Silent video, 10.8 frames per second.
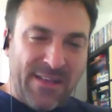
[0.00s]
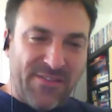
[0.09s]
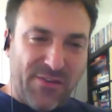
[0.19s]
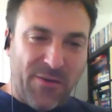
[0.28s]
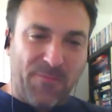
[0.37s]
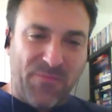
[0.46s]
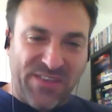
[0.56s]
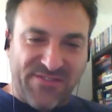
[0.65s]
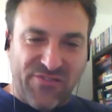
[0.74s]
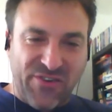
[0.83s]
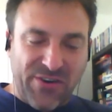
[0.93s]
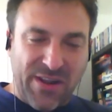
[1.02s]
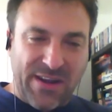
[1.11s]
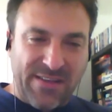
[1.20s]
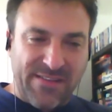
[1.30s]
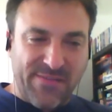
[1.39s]
So this
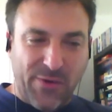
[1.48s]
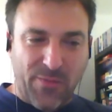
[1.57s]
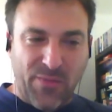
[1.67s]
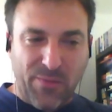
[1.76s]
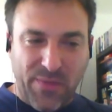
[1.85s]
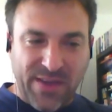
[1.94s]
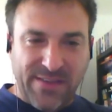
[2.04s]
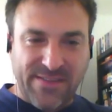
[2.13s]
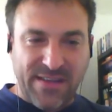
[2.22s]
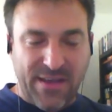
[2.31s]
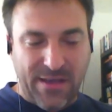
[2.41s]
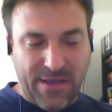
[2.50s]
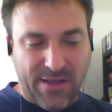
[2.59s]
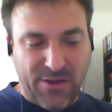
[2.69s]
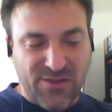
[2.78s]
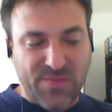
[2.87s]
journalist from the biggest
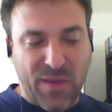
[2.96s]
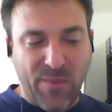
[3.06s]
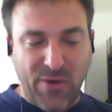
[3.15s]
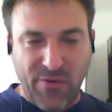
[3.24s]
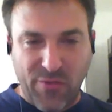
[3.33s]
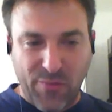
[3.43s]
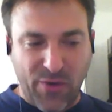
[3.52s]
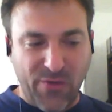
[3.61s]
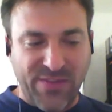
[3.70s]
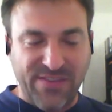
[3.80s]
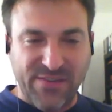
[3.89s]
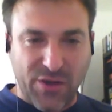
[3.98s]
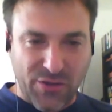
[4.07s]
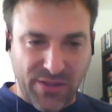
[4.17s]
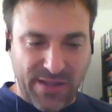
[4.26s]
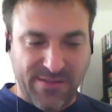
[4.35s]
newspaper of the province
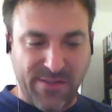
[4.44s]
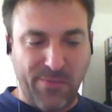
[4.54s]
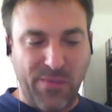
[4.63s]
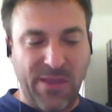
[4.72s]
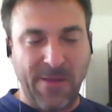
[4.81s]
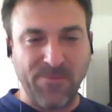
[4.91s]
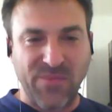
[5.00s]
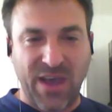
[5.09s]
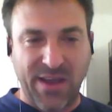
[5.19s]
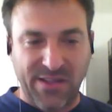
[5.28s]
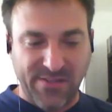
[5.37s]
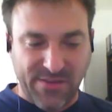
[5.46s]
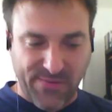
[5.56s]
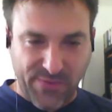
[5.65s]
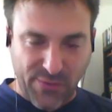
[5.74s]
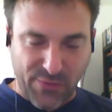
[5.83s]
contacted me and
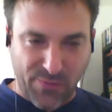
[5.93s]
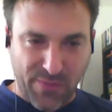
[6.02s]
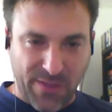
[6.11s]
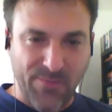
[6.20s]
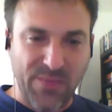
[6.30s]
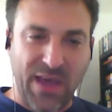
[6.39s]
interviewed me.